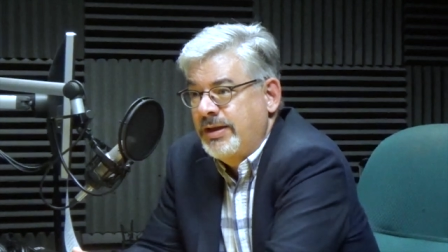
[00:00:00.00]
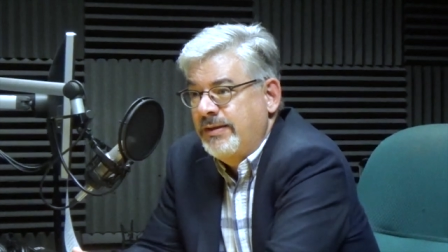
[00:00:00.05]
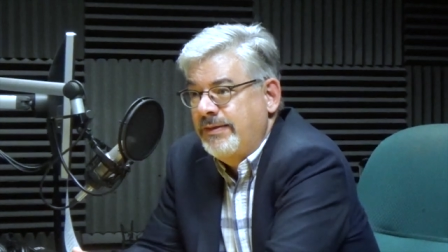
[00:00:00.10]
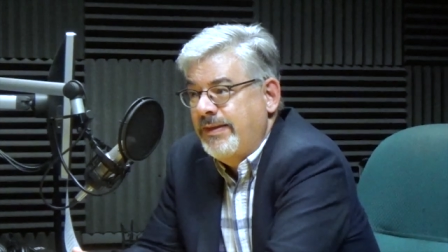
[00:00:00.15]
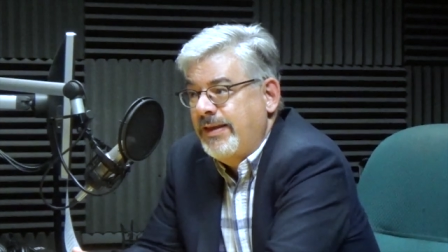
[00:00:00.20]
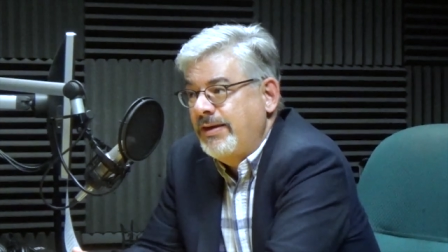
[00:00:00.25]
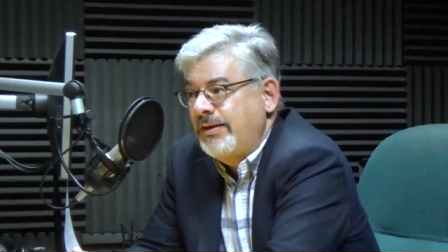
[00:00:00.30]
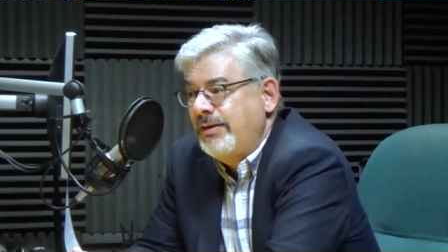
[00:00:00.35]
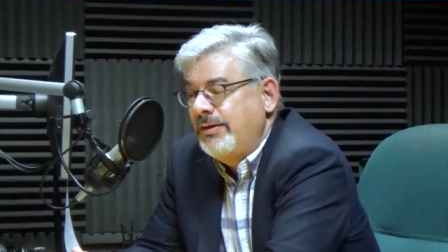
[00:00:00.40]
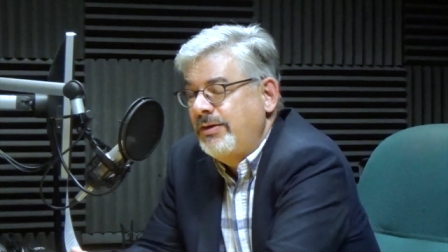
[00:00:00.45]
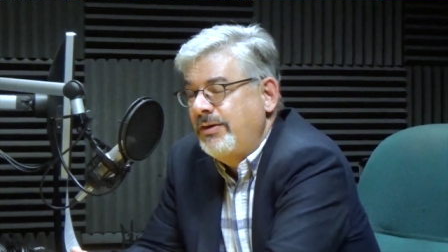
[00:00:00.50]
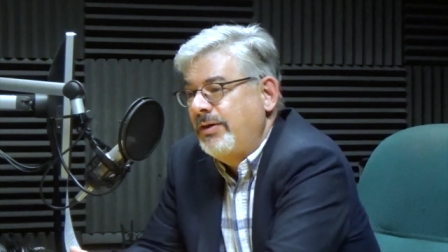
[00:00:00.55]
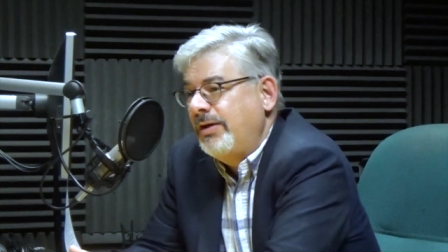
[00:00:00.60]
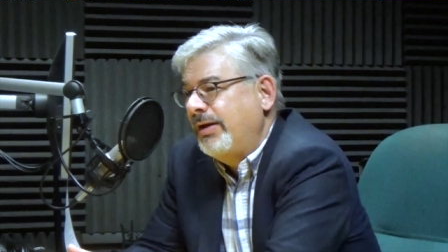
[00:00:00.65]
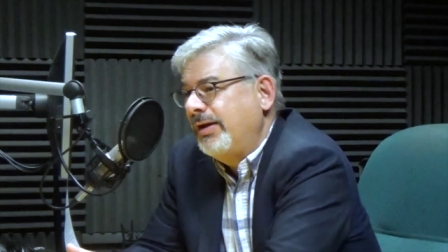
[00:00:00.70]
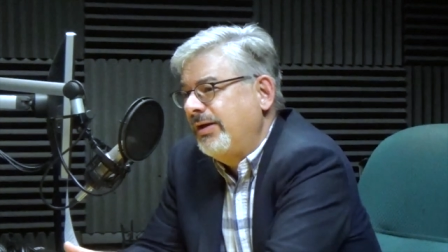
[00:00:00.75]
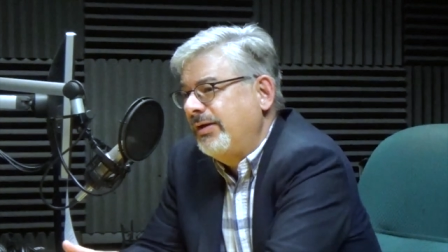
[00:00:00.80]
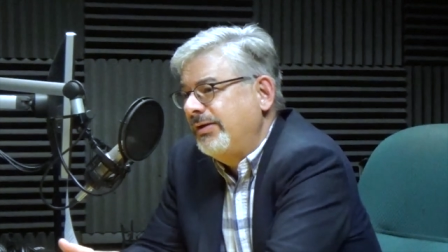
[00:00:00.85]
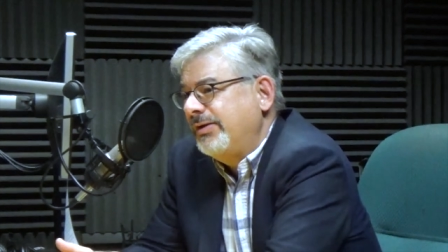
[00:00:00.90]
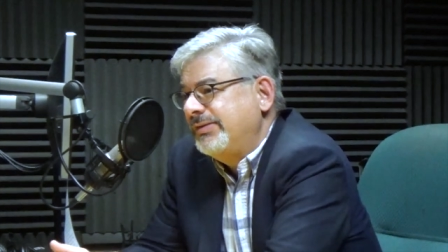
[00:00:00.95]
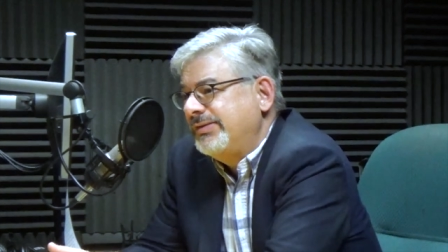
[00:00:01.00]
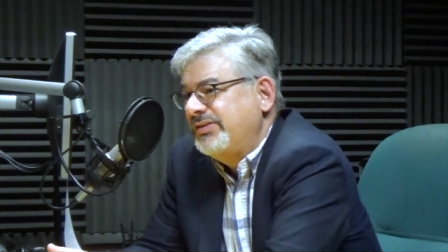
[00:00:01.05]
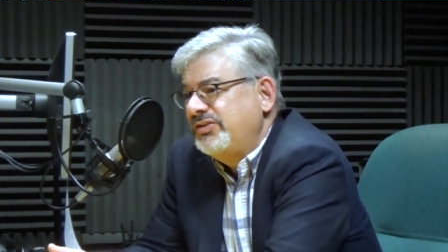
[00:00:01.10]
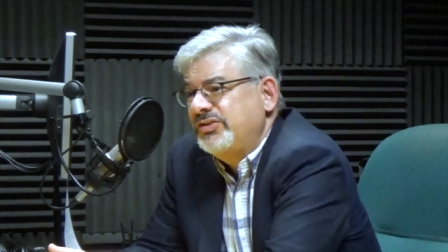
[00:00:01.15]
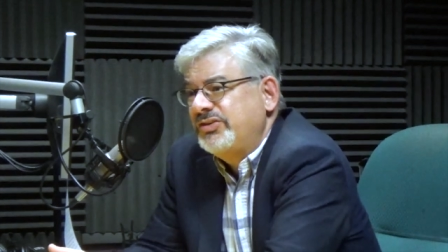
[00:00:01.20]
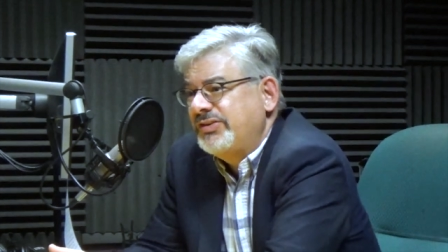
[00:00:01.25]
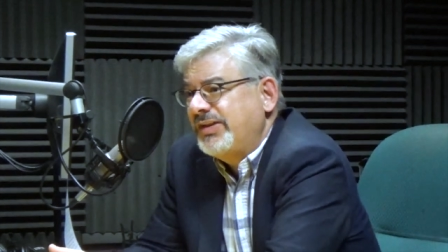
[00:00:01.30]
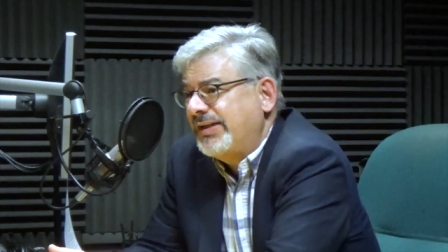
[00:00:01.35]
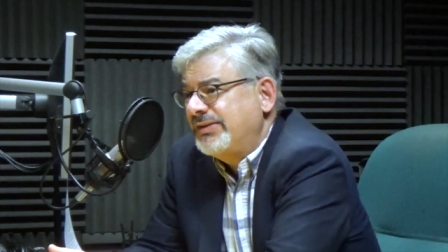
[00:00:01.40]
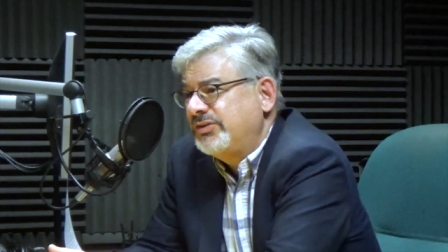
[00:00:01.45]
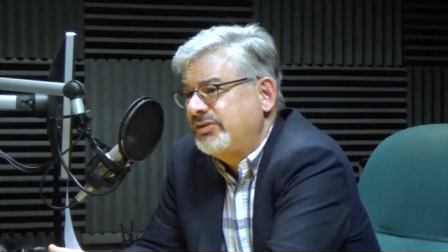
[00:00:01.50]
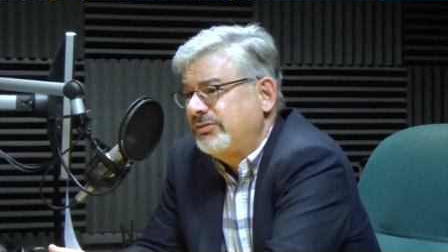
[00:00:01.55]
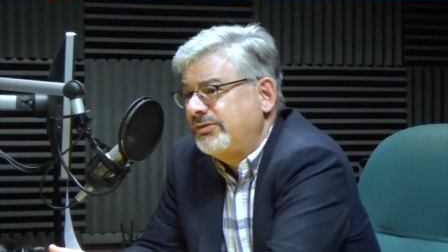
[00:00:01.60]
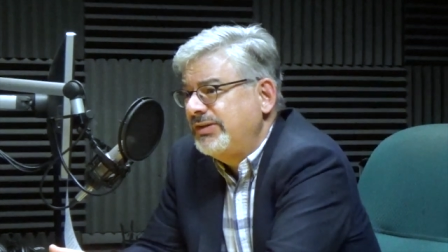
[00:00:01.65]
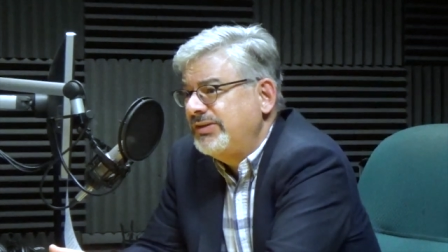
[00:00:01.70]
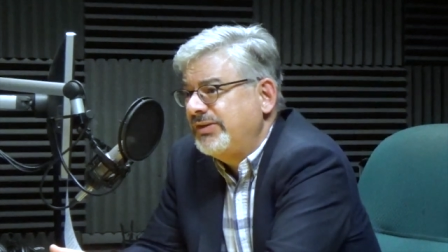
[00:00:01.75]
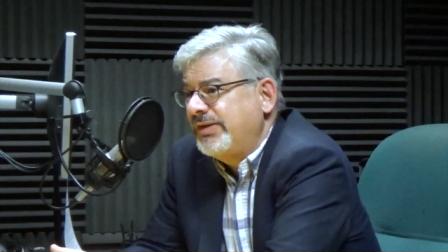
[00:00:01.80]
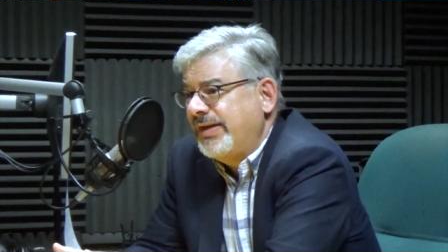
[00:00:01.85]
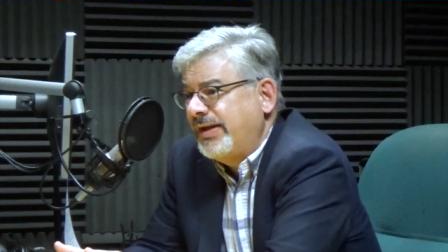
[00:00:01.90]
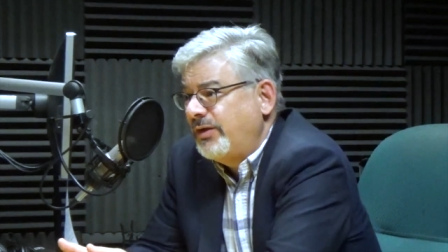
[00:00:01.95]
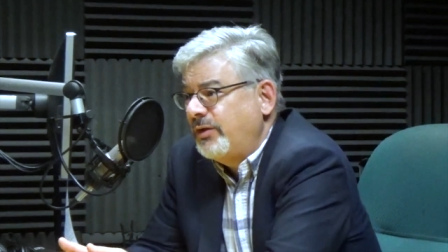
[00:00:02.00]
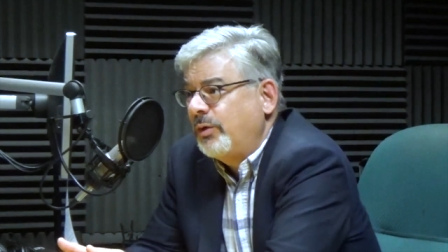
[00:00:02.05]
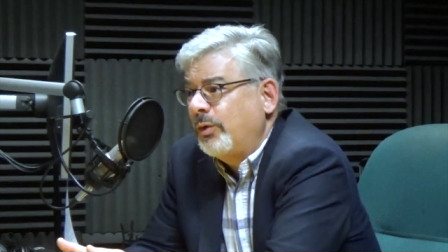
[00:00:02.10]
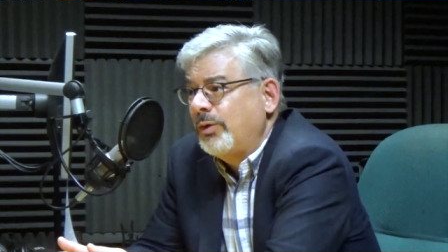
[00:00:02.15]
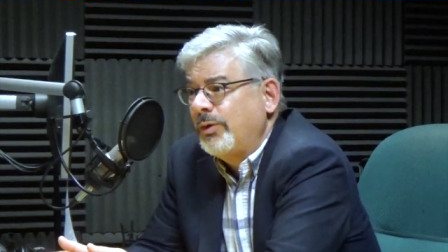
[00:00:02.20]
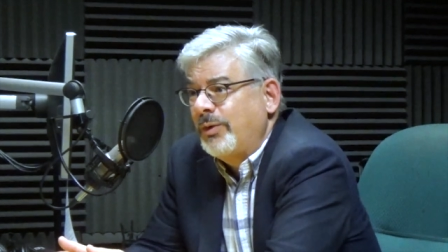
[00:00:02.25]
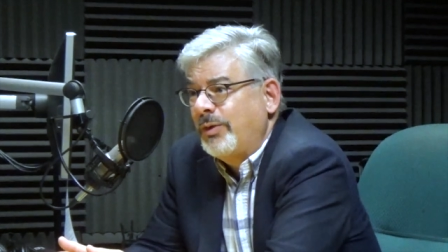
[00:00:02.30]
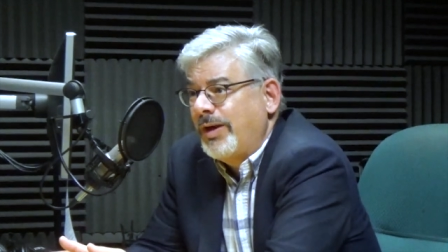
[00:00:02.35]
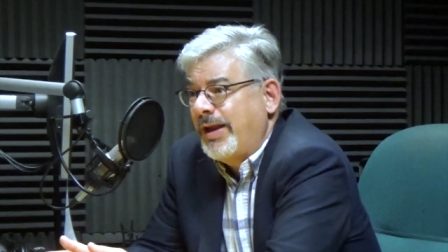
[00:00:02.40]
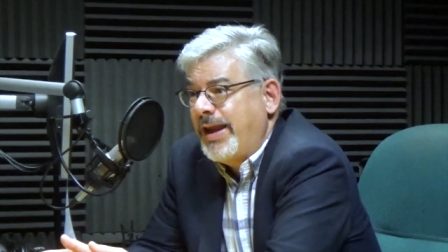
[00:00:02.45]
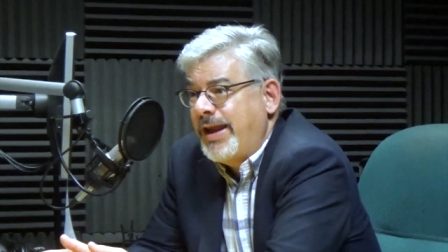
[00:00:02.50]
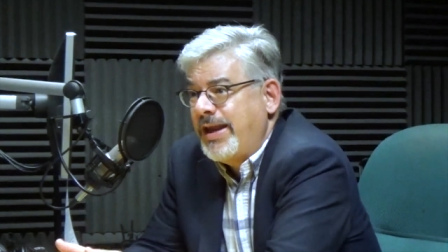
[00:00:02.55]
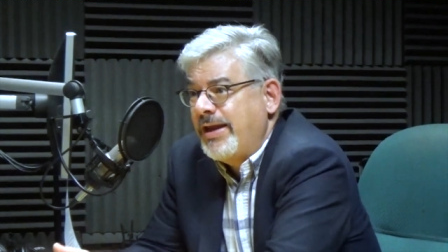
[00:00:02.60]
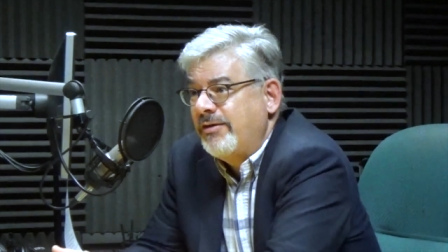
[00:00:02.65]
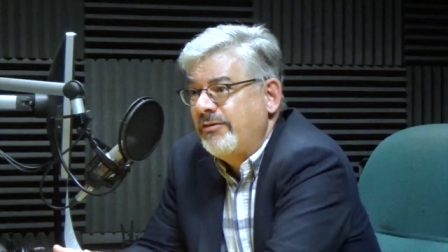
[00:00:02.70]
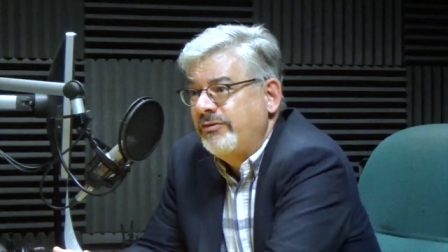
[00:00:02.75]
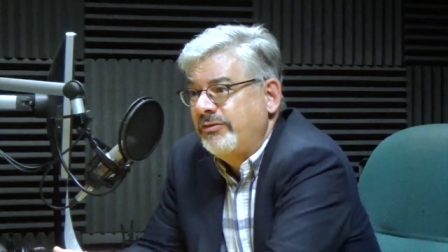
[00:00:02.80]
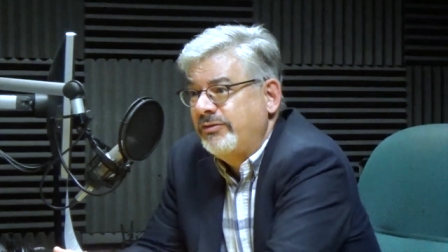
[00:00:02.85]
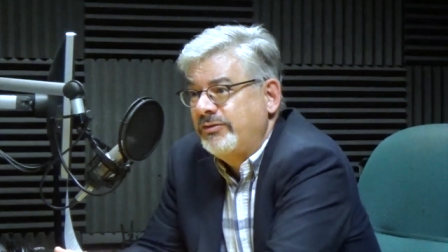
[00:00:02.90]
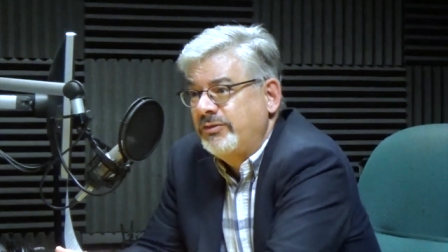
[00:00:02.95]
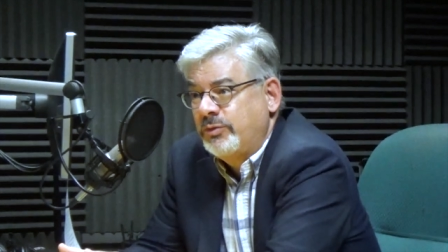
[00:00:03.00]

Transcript: then it just stands to reason that you're only going to have